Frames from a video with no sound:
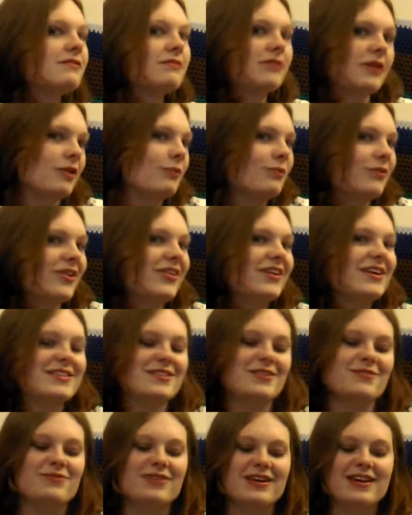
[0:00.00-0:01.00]
available
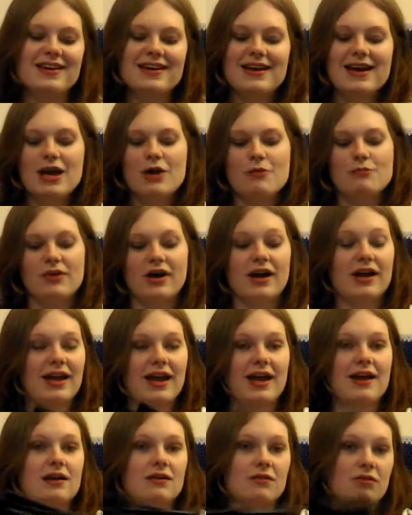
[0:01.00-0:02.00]
these will be, but
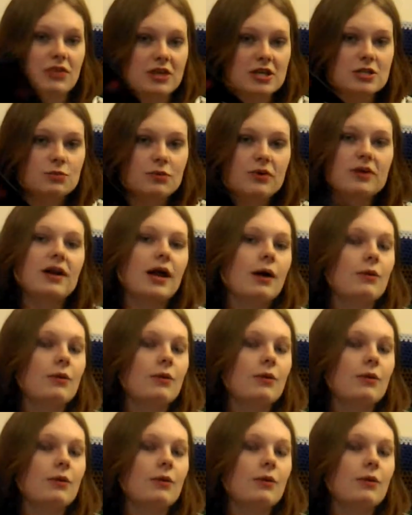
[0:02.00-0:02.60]
again, this one